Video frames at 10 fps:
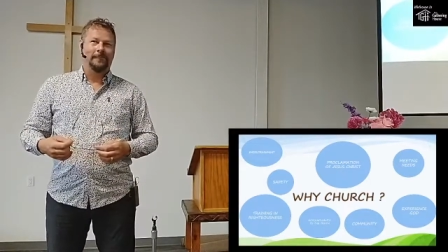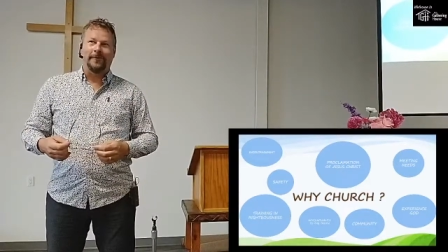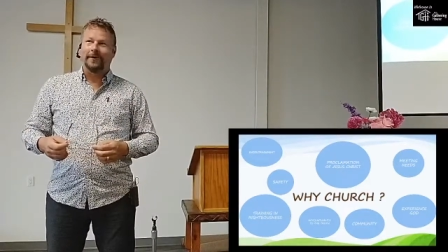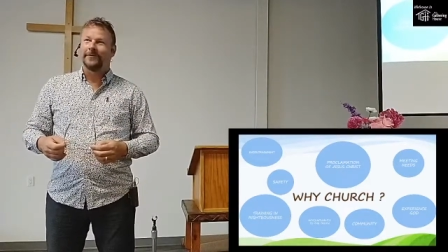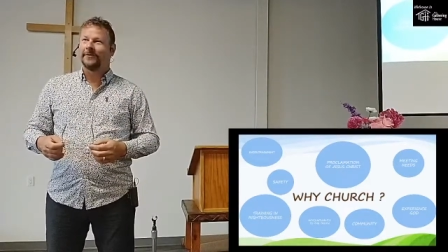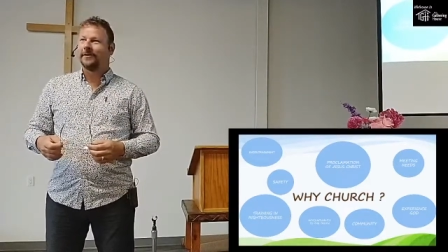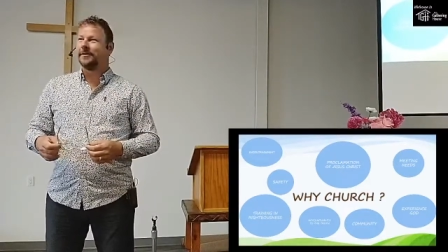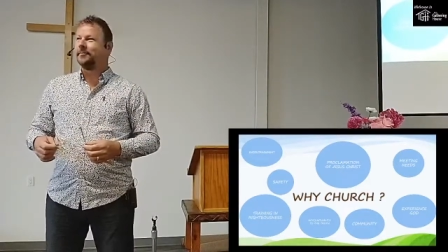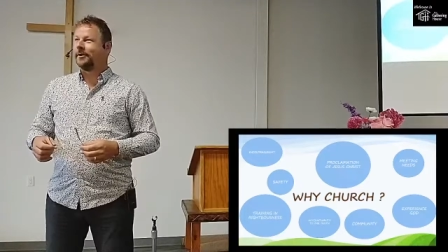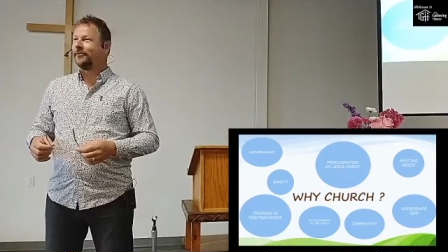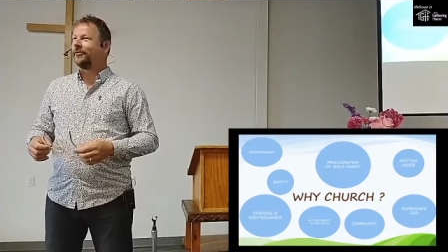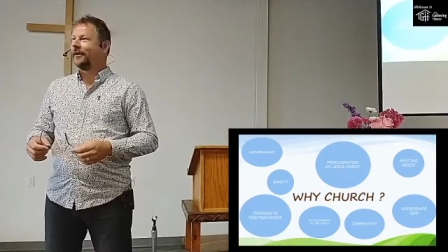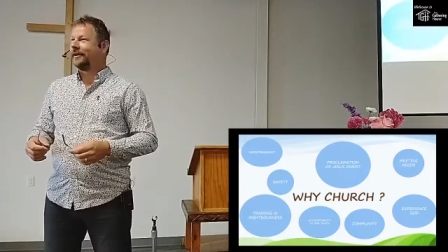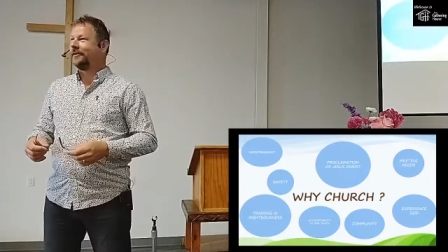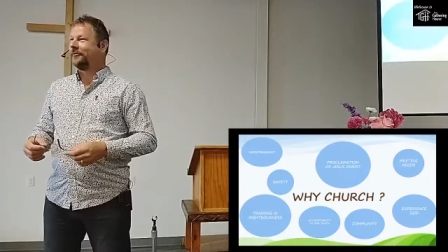wants a little bit of
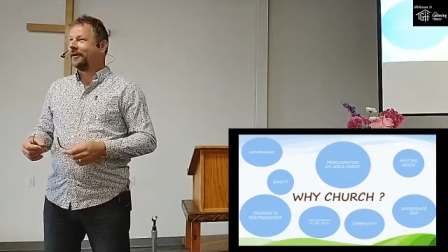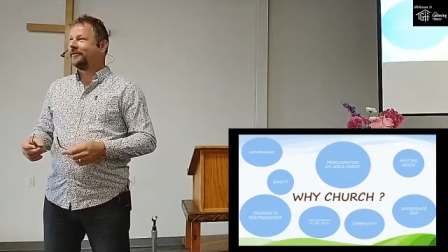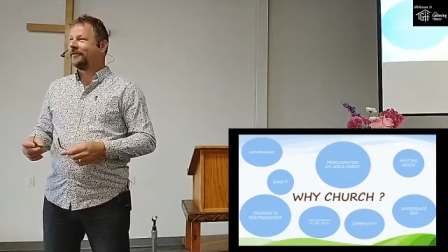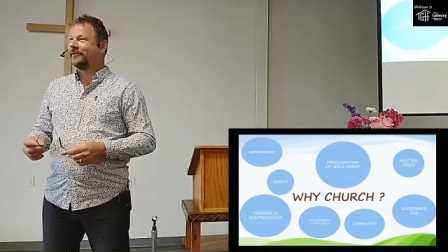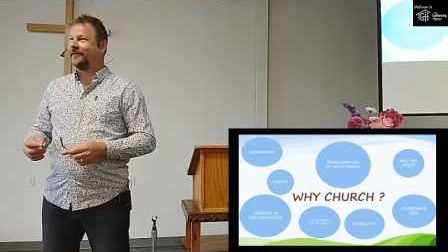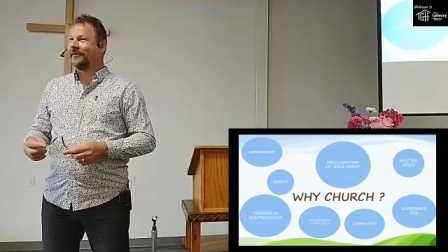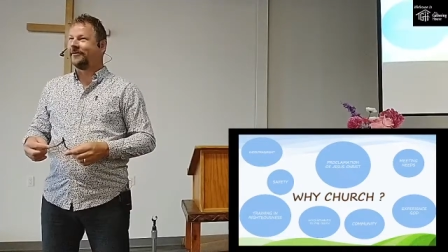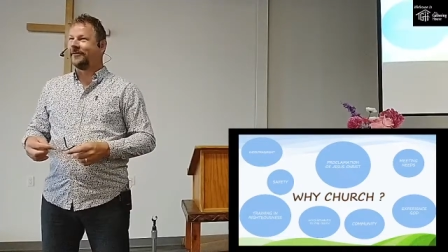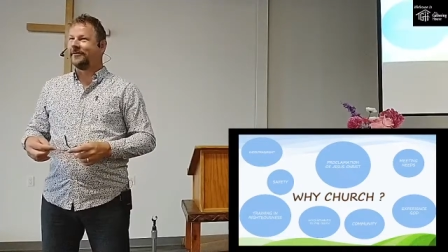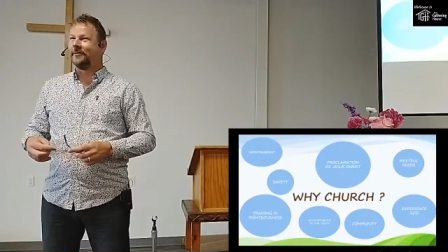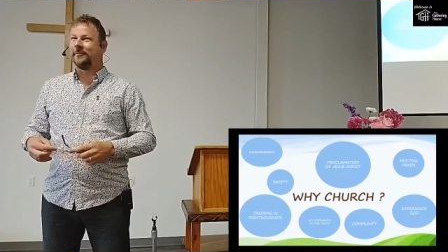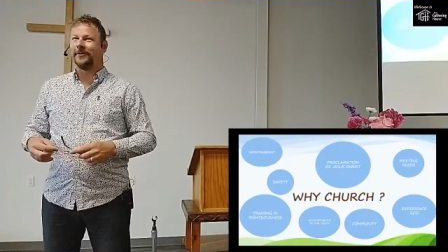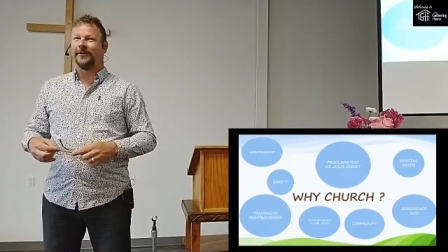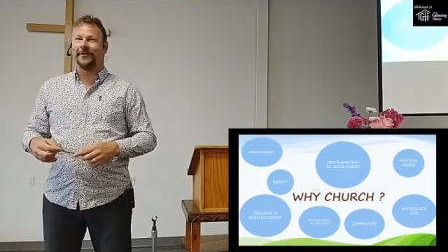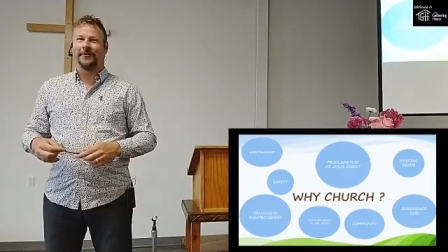training in righteousness somewhere
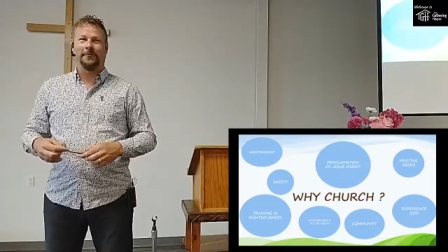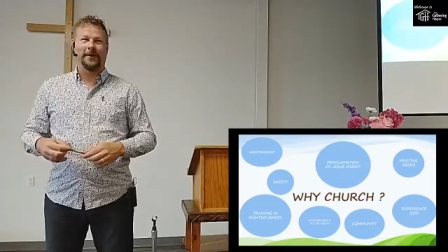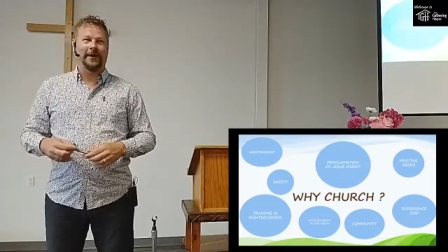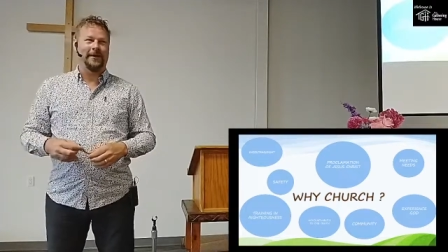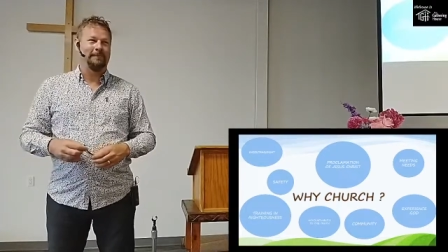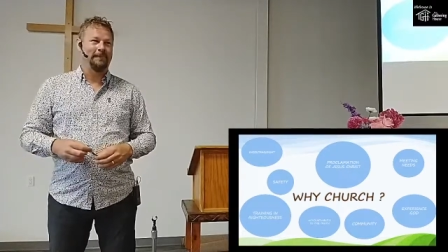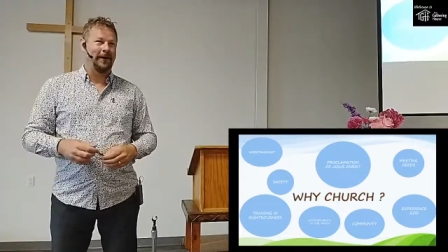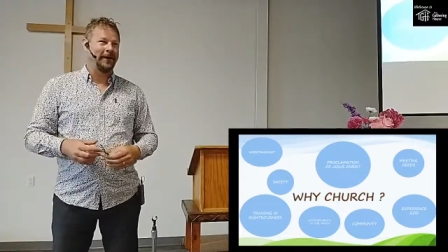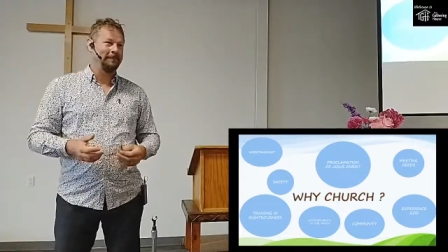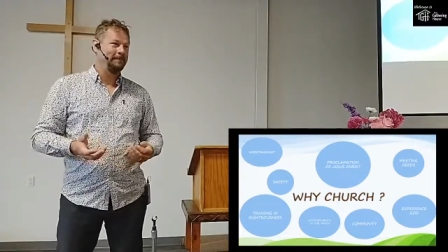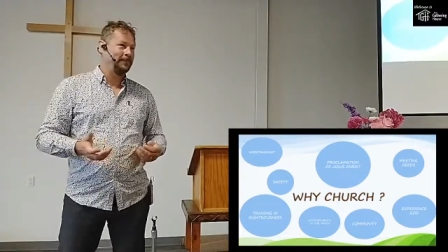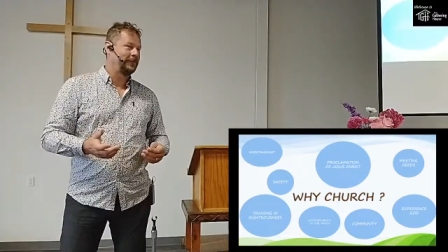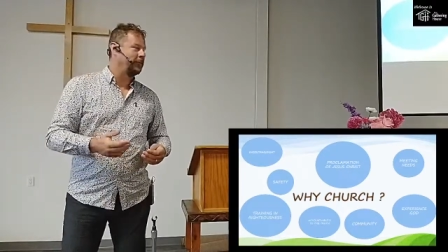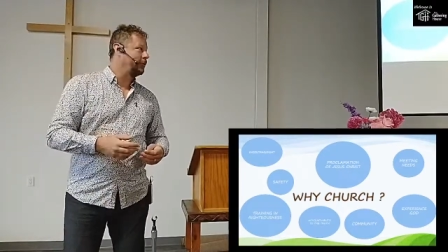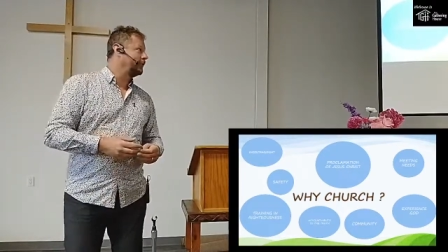along the way, right?
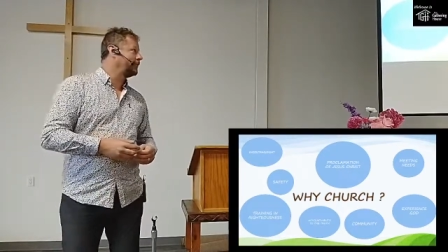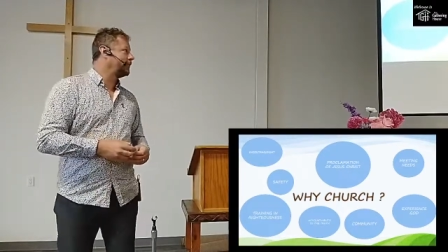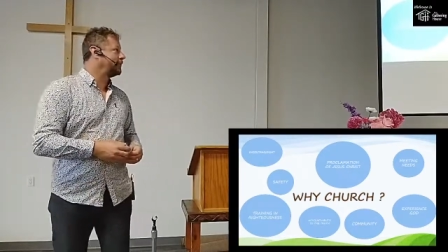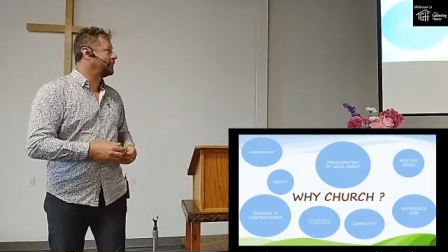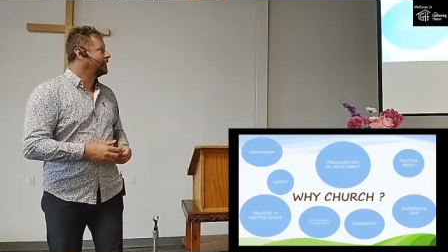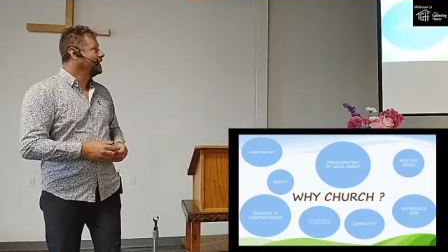So, so just